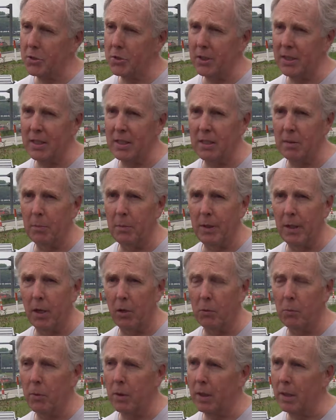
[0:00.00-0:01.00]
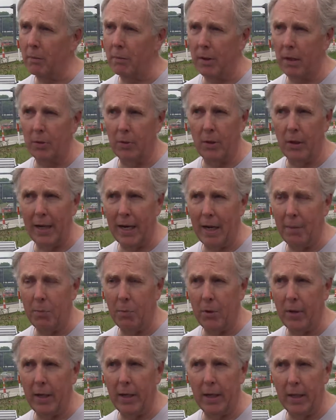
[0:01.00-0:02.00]
seeing some of the artwork around the
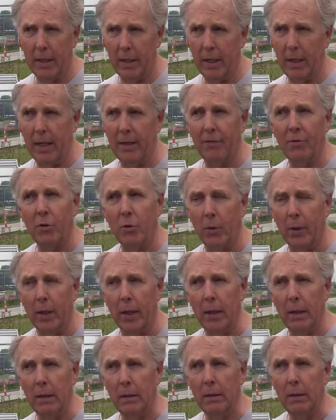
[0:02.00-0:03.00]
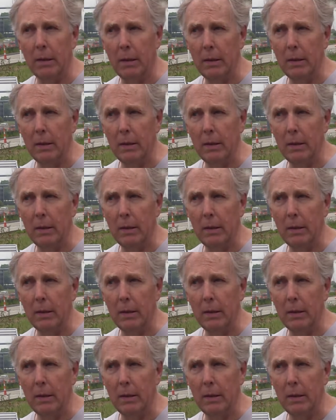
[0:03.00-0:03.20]
library and on Evergreen.